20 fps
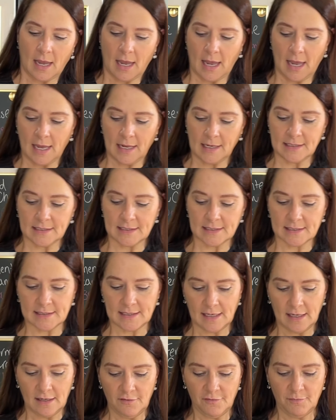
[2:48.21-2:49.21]
And
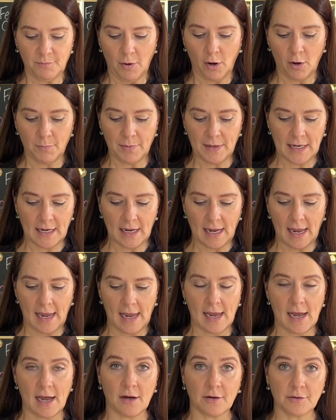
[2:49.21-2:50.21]
instead of popping
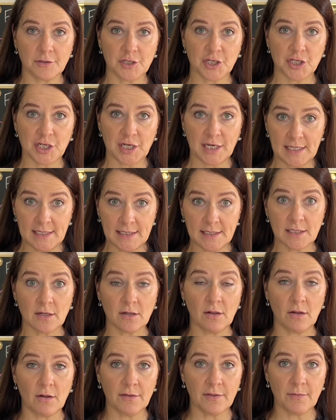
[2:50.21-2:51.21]
our
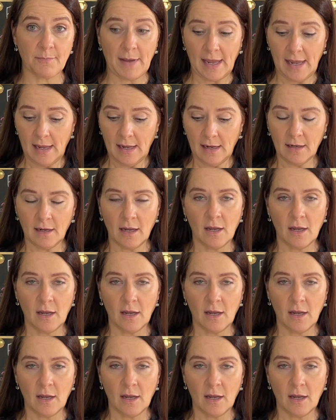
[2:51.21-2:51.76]
cheesecloth back,